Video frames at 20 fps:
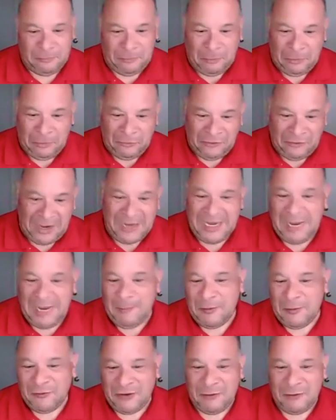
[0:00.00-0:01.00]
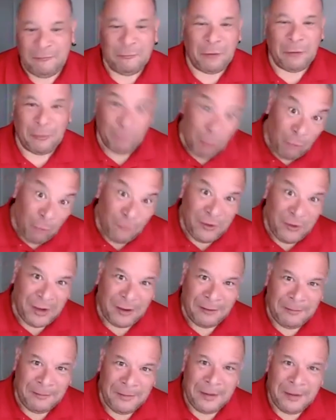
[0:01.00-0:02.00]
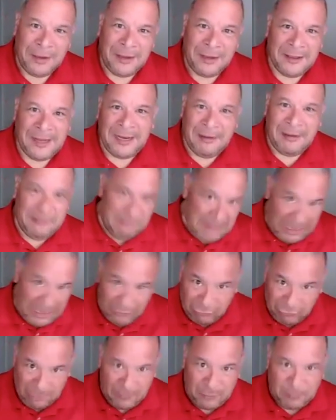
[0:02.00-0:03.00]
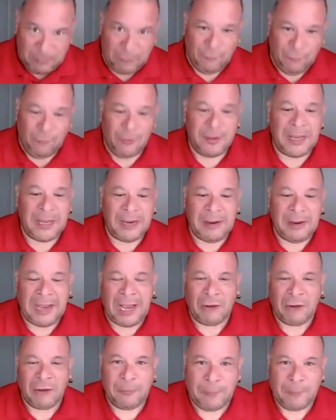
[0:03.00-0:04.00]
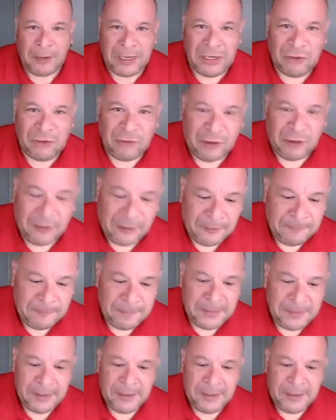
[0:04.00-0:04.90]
San Dimas and Monrovia. They scrimmaged before they actually played each other,